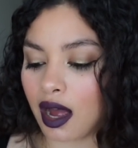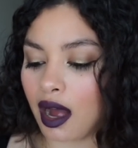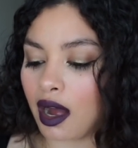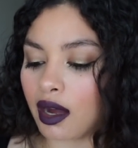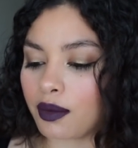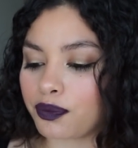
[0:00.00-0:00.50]

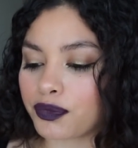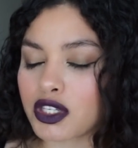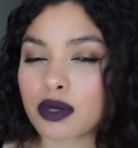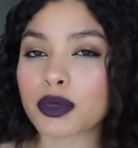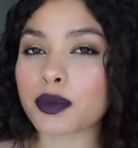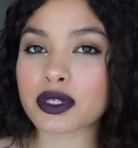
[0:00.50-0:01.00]
Um,
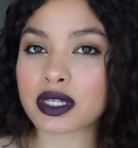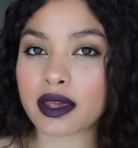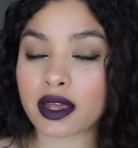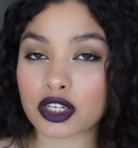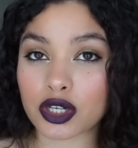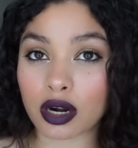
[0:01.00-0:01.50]
some people say
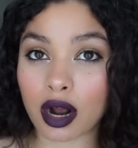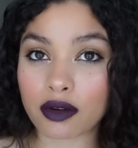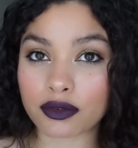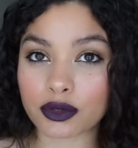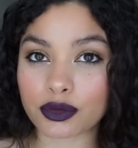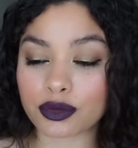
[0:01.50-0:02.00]
that
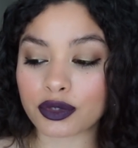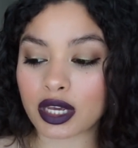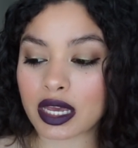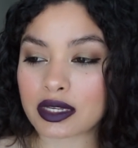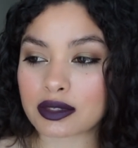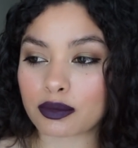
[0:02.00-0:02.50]
Shaghaf Oud
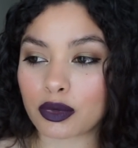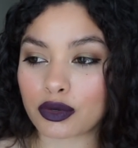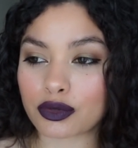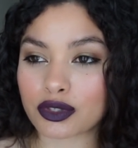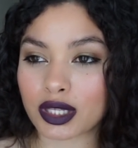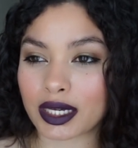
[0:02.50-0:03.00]
is the
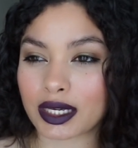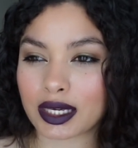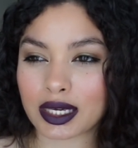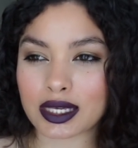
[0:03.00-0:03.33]
most like